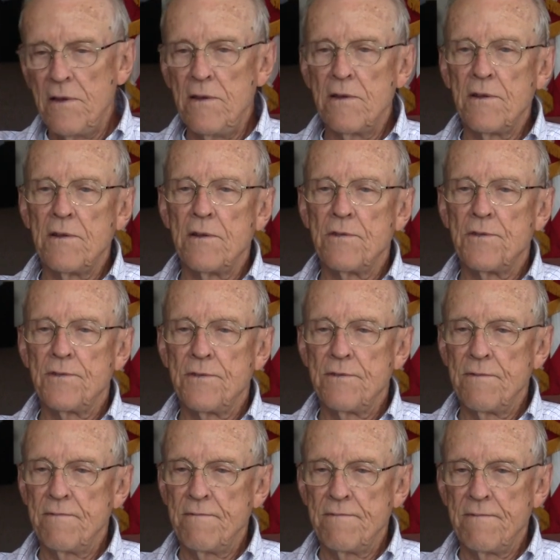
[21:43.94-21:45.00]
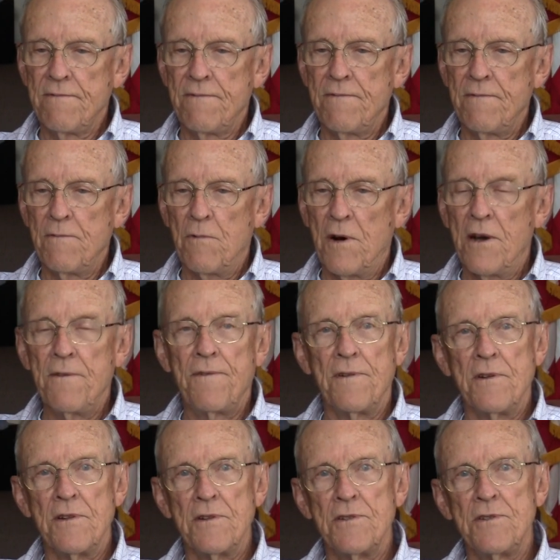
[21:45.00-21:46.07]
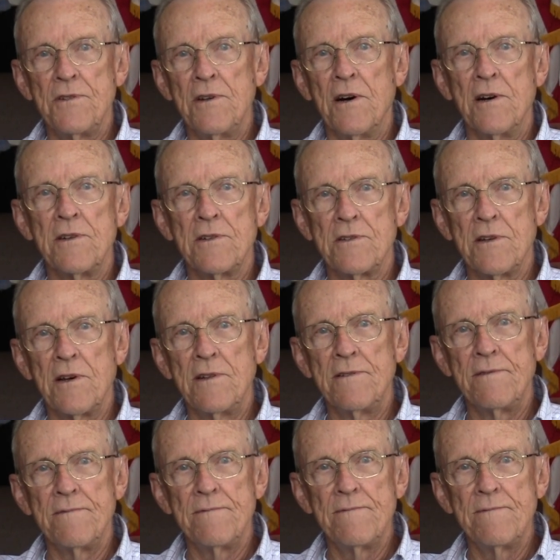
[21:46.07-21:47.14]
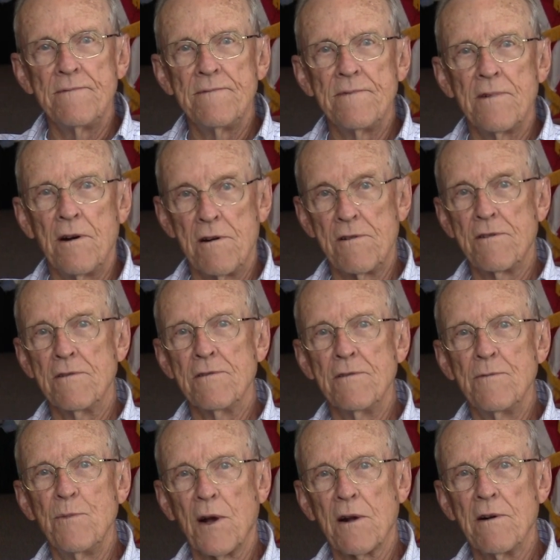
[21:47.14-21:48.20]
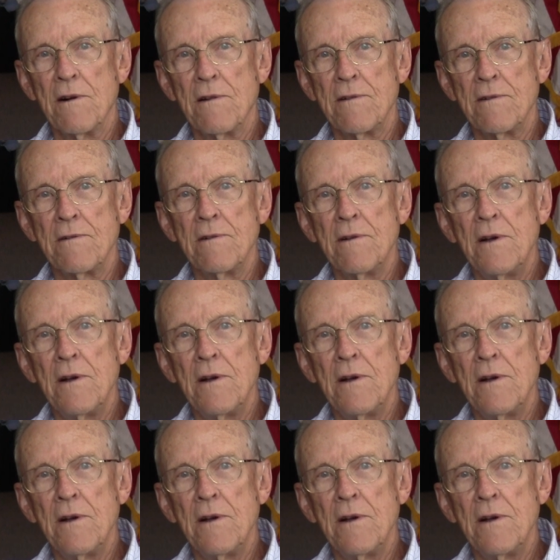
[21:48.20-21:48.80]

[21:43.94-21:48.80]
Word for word: he and his wife and his young son, Arthur MacArthur,